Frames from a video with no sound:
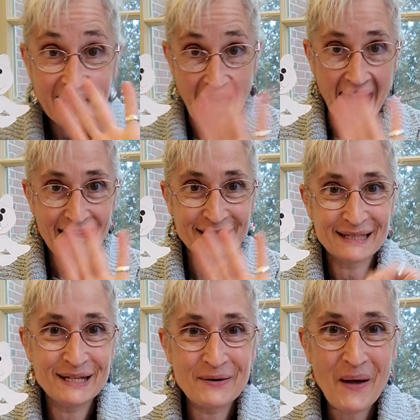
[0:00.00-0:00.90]
Hugs
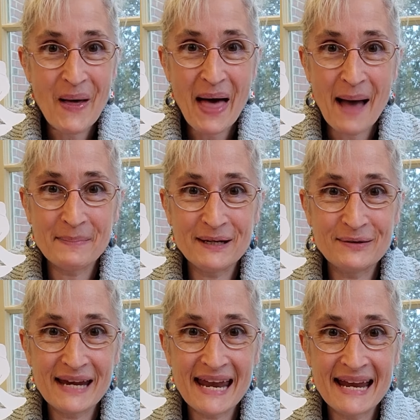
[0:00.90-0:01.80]
to you all. Happy
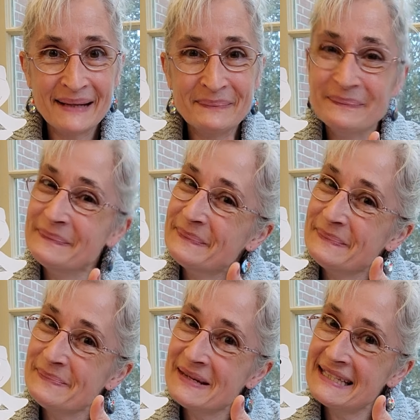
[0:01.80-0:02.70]
creating,
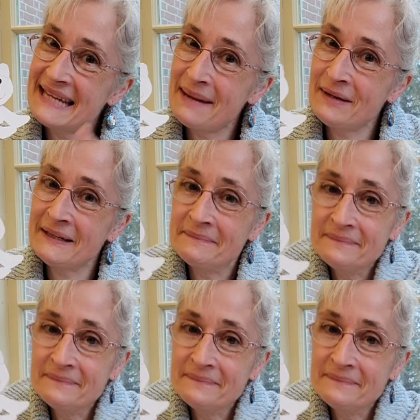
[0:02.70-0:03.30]
Miss Amy.